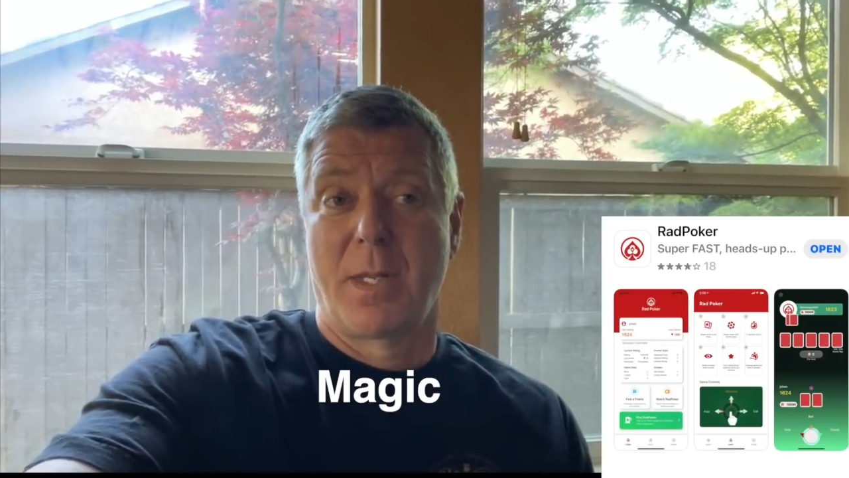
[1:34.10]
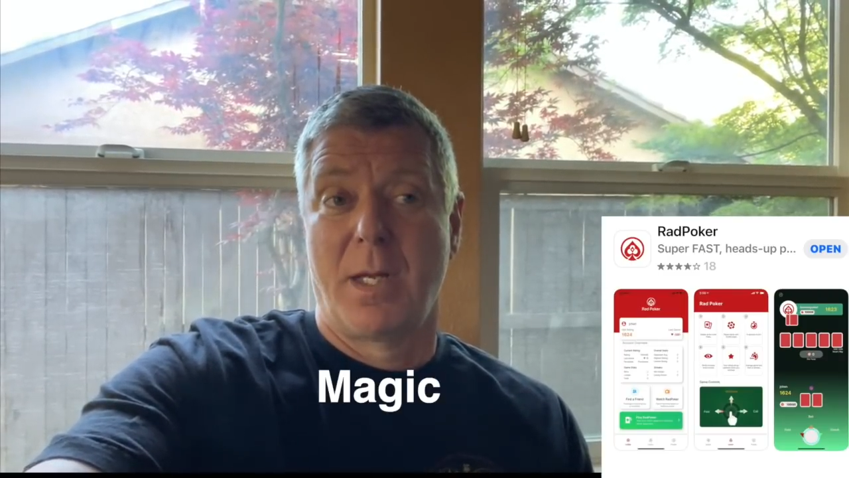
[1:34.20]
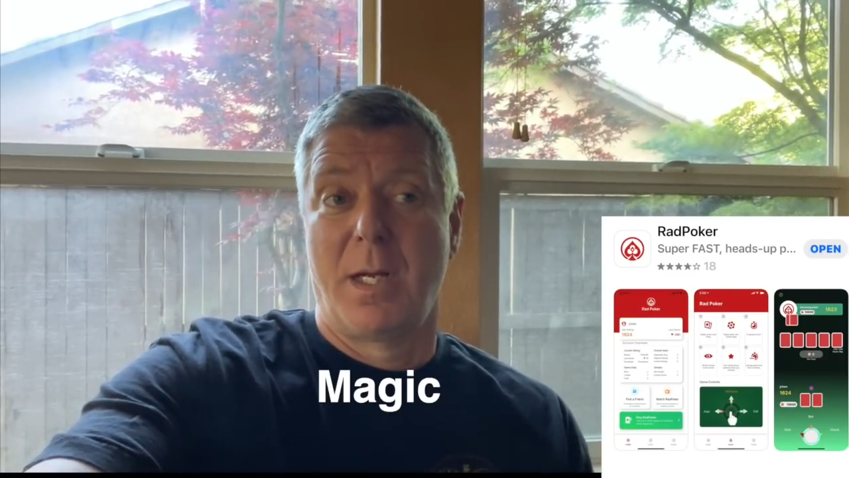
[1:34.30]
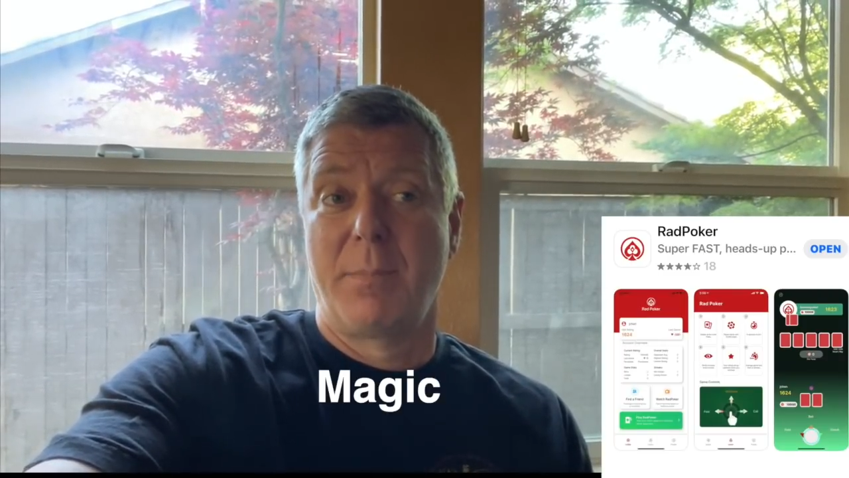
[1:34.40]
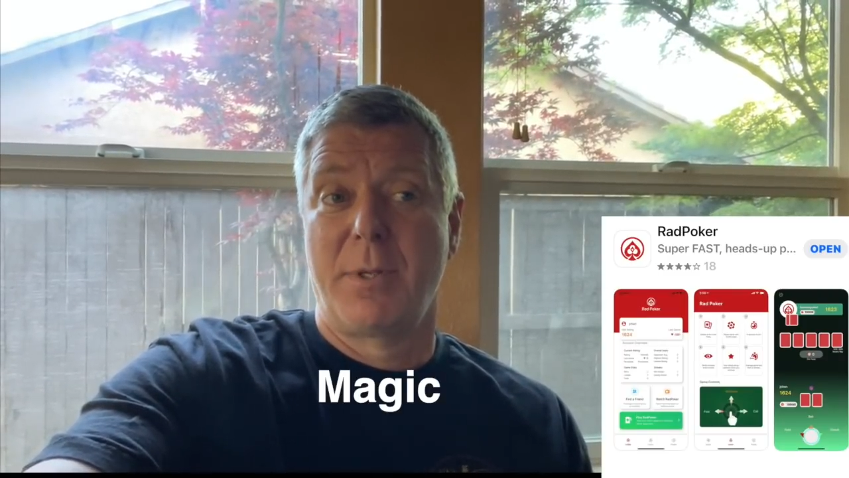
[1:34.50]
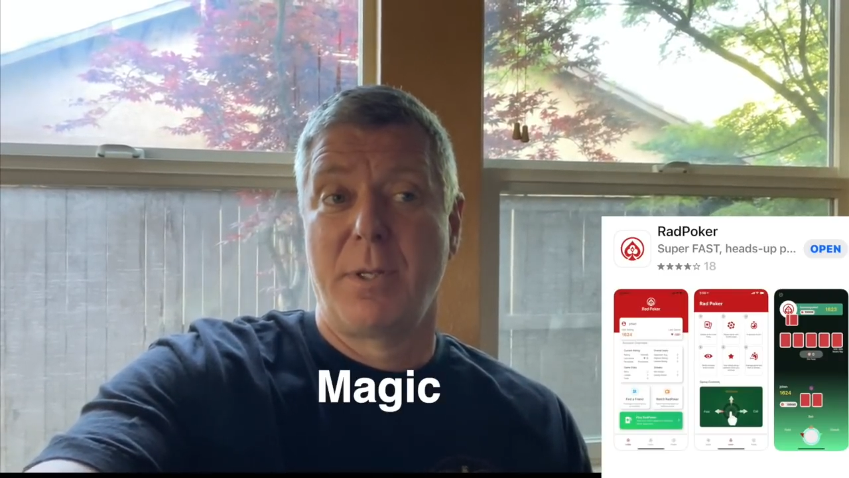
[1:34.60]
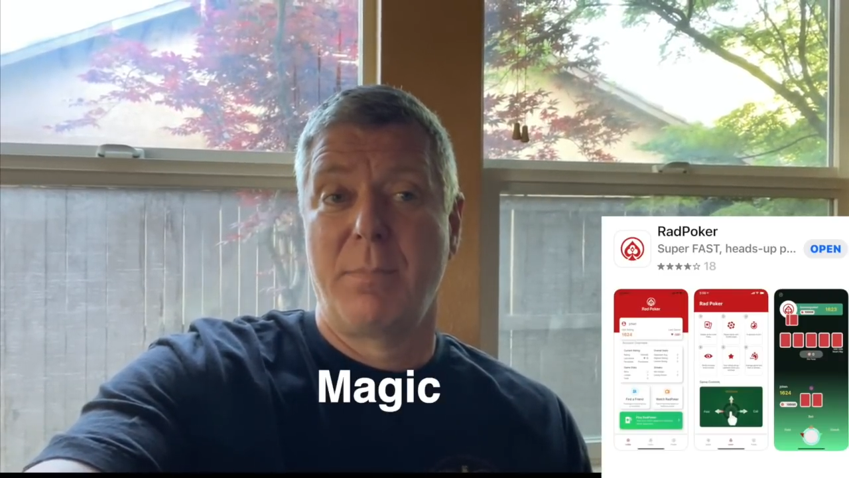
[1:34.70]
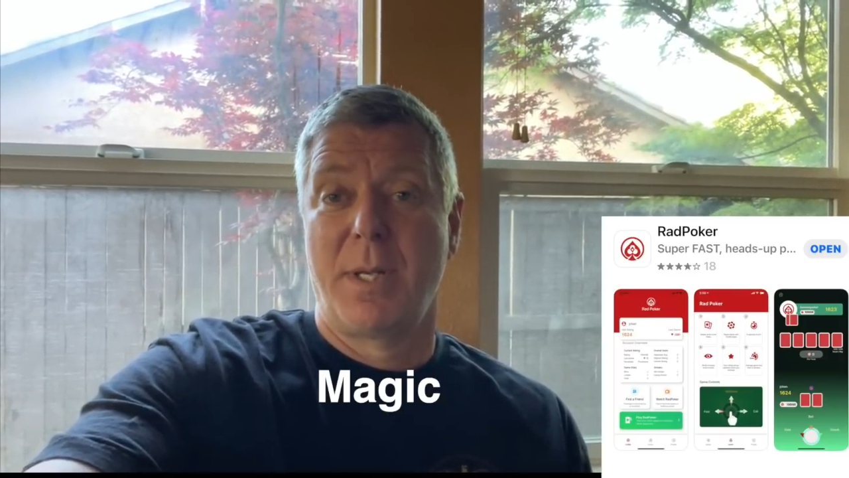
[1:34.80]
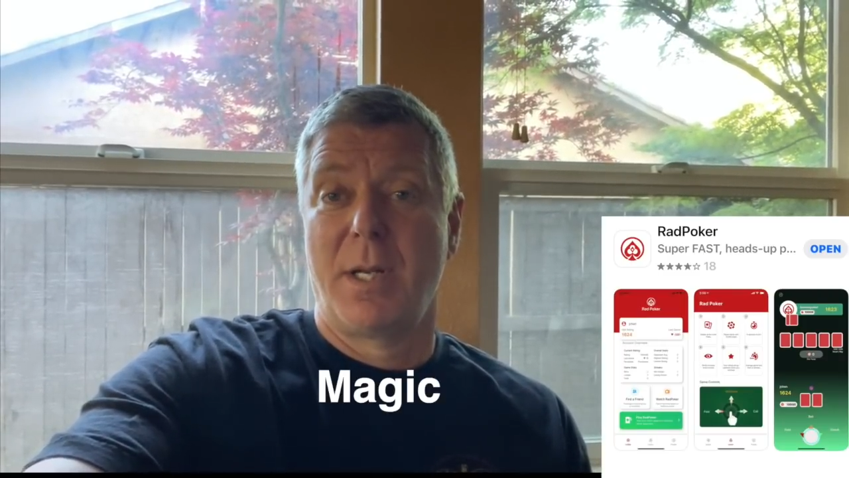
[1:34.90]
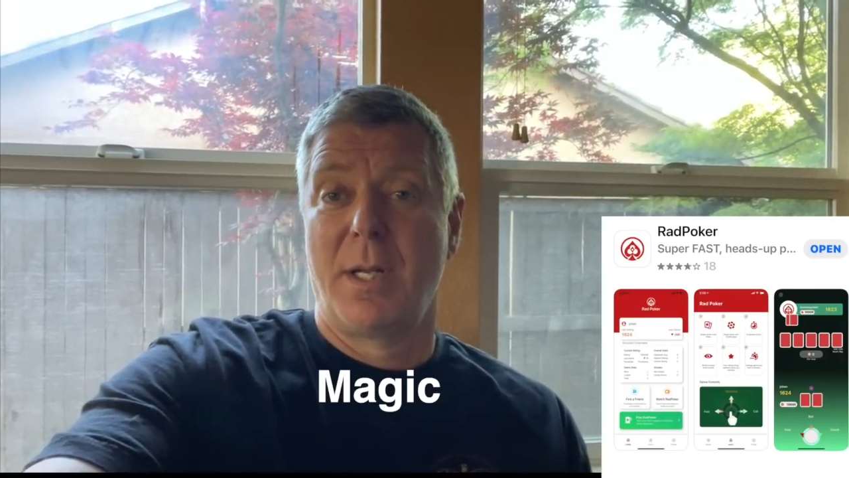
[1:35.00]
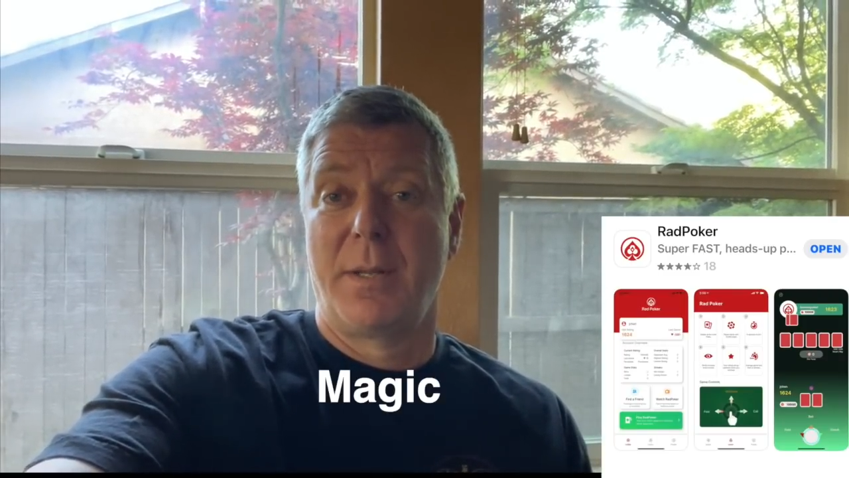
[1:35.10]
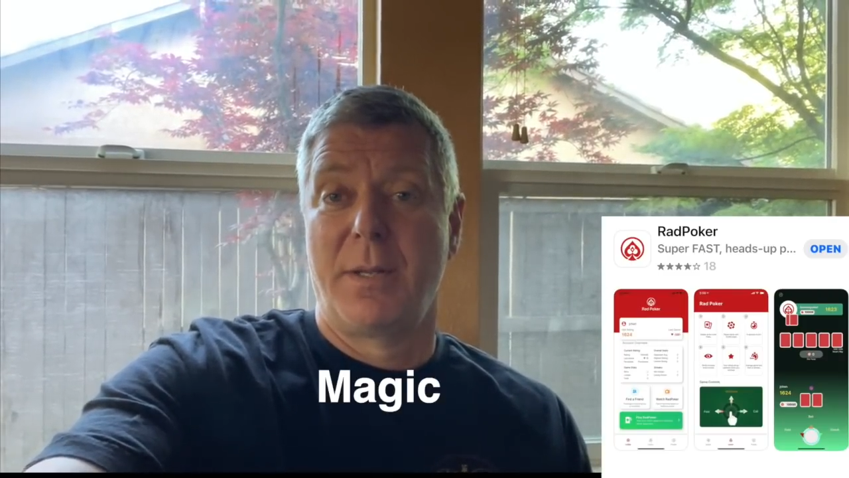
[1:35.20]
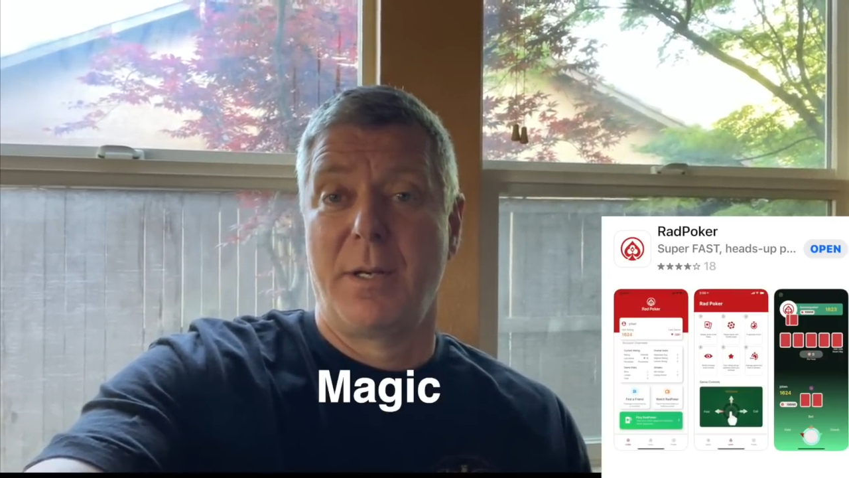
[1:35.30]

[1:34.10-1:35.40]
I'm going to be on